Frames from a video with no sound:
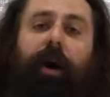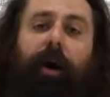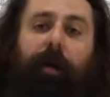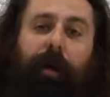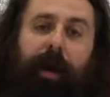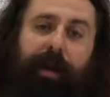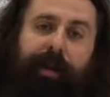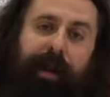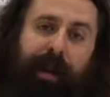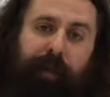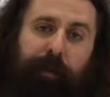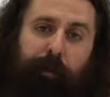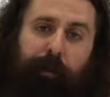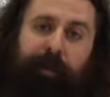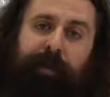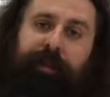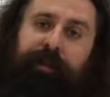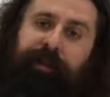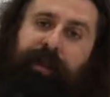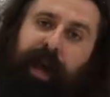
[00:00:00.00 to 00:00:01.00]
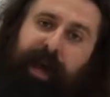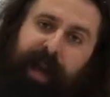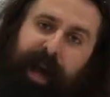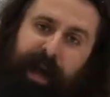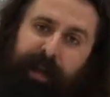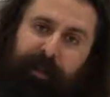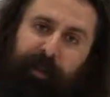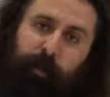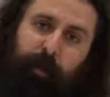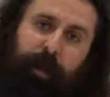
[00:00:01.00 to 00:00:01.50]
Alright, now that we're inside
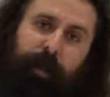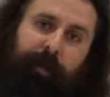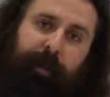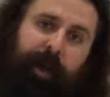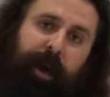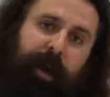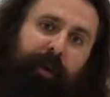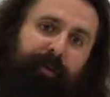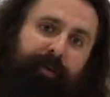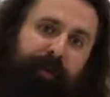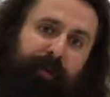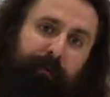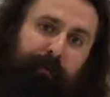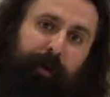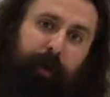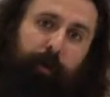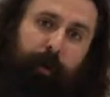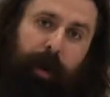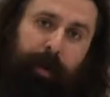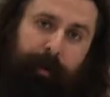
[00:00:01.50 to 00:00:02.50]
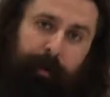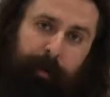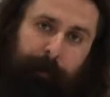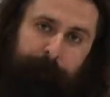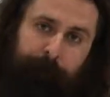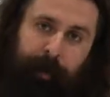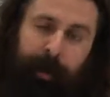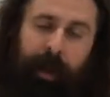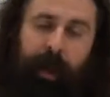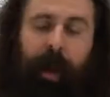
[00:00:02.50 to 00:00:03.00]
out of the 1,000 degree weather,
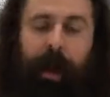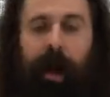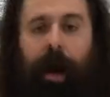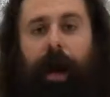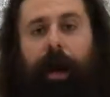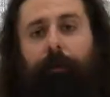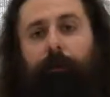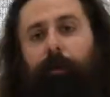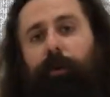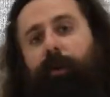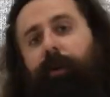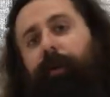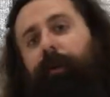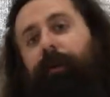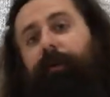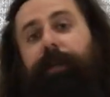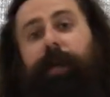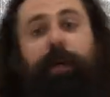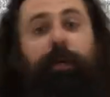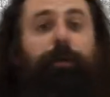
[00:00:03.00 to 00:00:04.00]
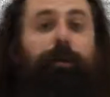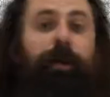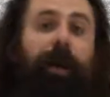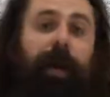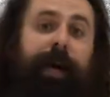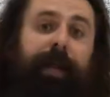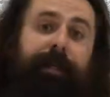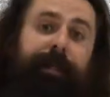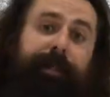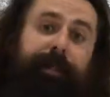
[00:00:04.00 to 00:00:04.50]
I'm going to tell you
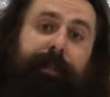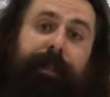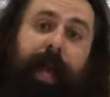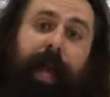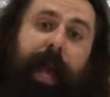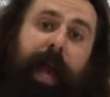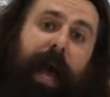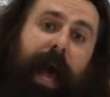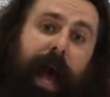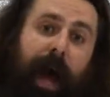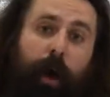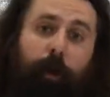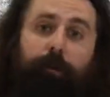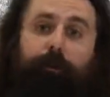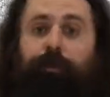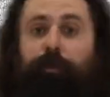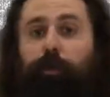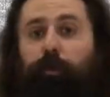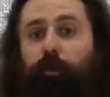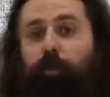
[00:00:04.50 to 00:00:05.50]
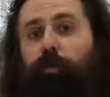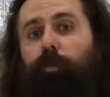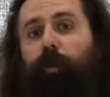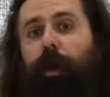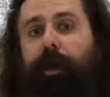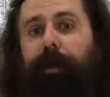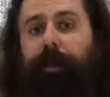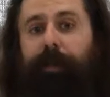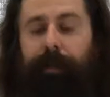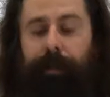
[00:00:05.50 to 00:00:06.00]
guys how to
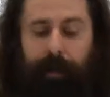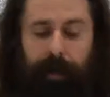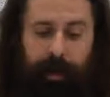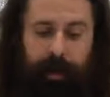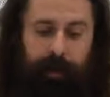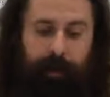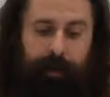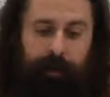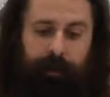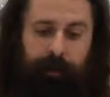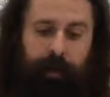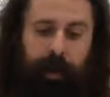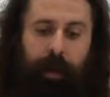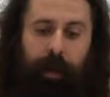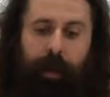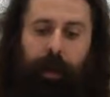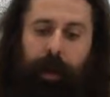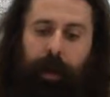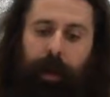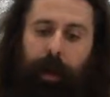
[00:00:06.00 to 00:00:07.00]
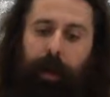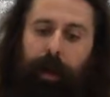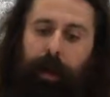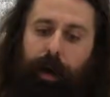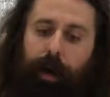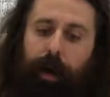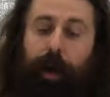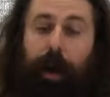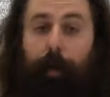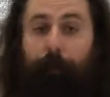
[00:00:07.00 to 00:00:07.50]
recognize
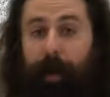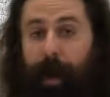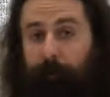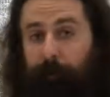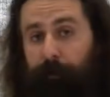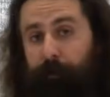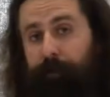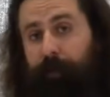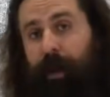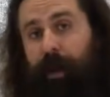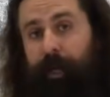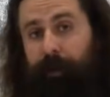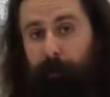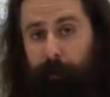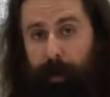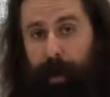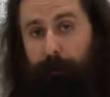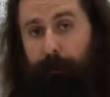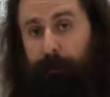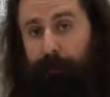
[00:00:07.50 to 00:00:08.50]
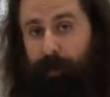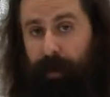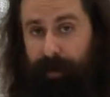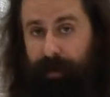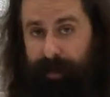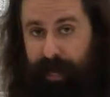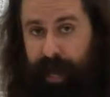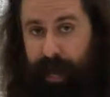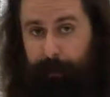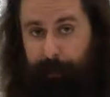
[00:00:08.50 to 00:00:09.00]
a baffle strike, if a baffle
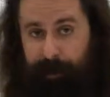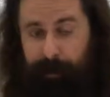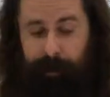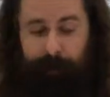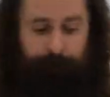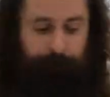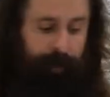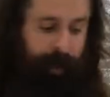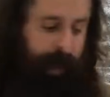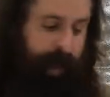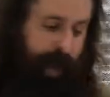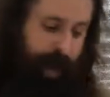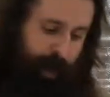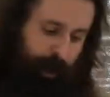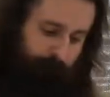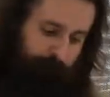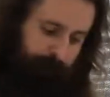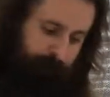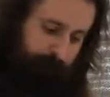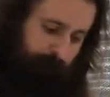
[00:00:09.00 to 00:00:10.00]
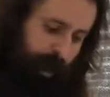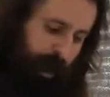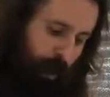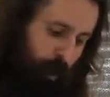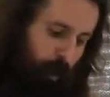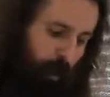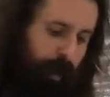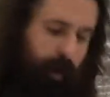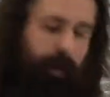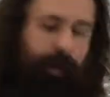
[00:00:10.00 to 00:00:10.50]
strike's happening, how to figure
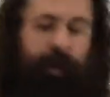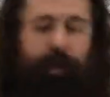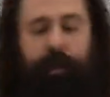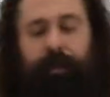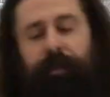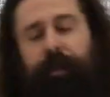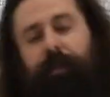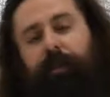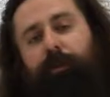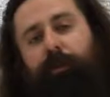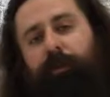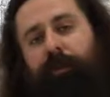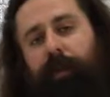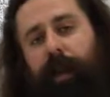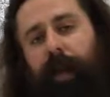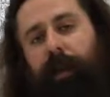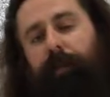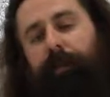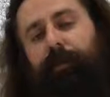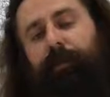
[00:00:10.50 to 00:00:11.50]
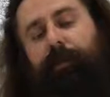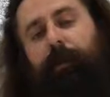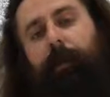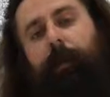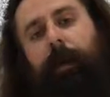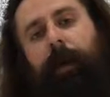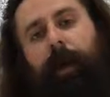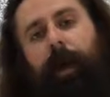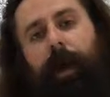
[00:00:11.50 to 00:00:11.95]
out where it is in your silencer.